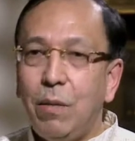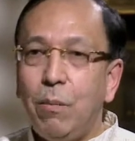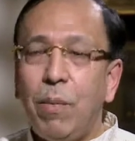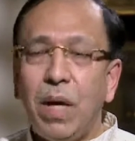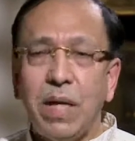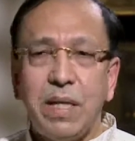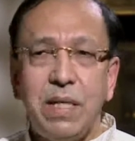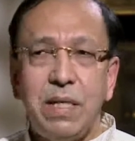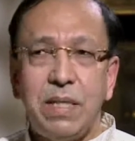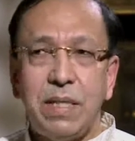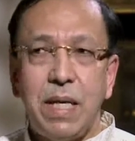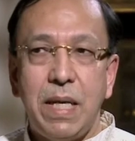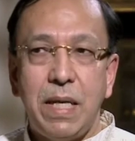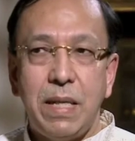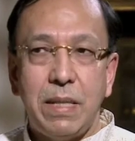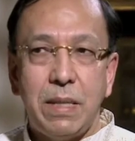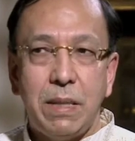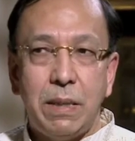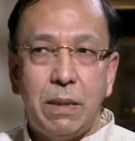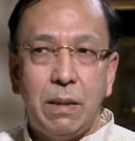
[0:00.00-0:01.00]
But he
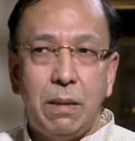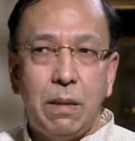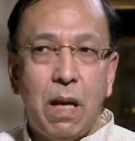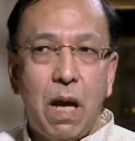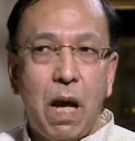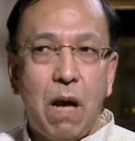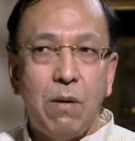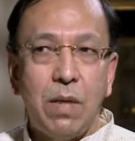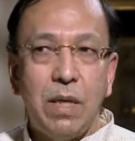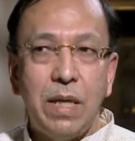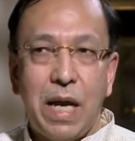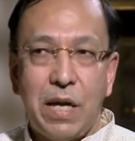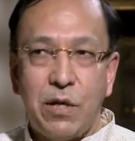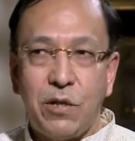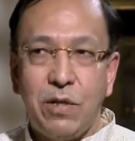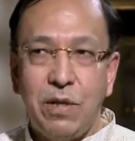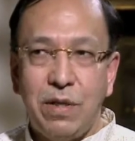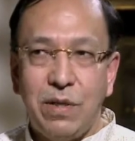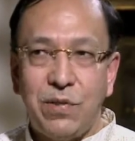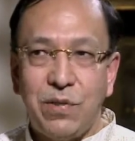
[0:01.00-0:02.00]
said our
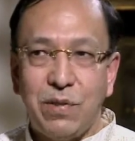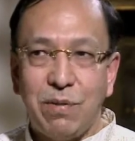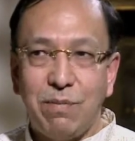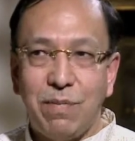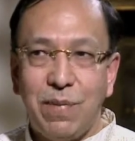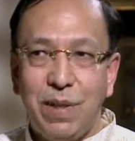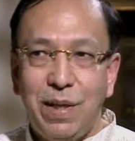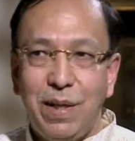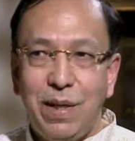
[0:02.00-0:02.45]
nationalism